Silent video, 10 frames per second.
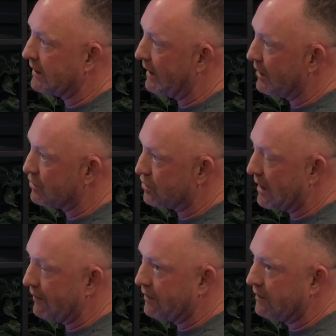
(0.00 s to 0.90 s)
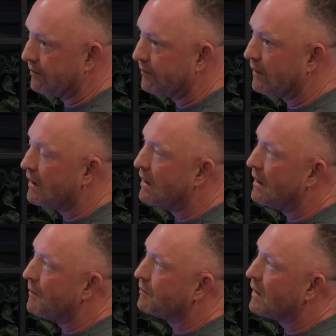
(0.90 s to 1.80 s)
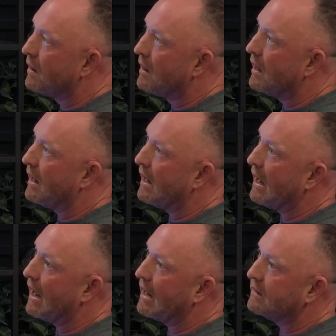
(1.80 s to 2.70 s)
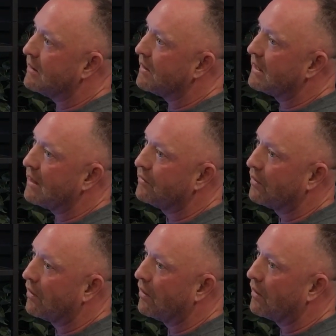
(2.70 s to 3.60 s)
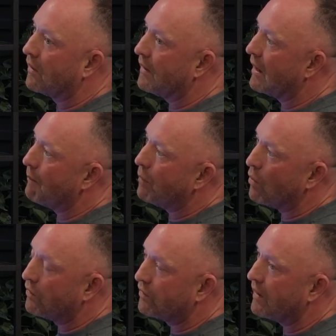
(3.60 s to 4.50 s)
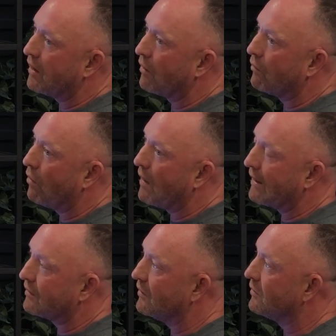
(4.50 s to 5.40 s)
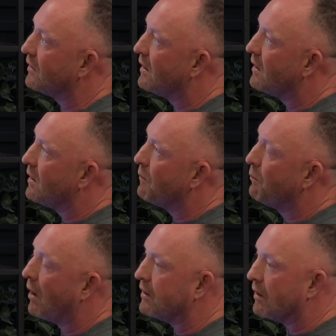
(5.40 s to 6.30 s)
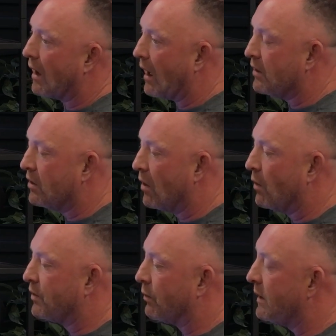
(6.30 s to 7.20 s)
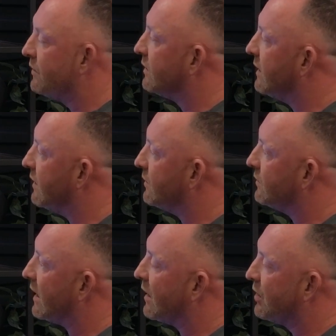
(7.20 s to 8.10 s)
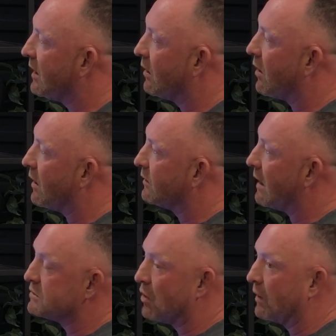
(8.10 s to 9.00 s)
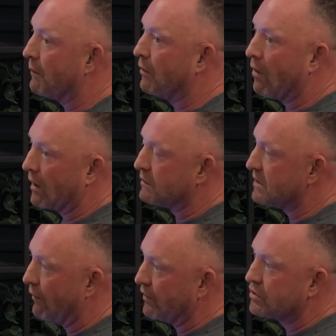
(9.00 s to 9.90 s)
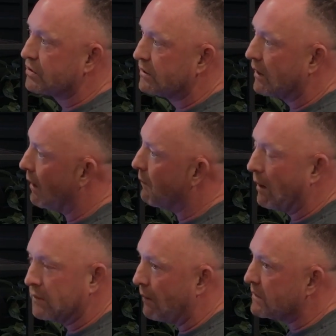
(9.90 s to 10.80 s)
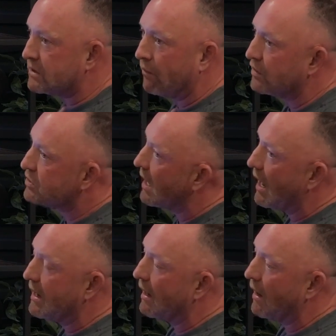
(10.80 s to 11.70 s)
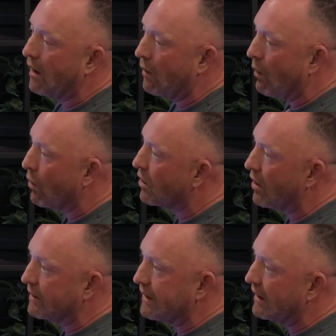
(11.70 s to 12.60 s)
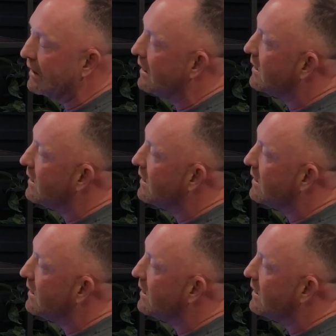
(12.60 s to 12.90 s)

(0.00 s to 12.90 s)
the kids are driving. And the kids they got boats, they got Rolexes. But you know what the reason is that I think a lot of times, don't get me wrong, I'm selfish. I'm a selfish guy. I work on it daily.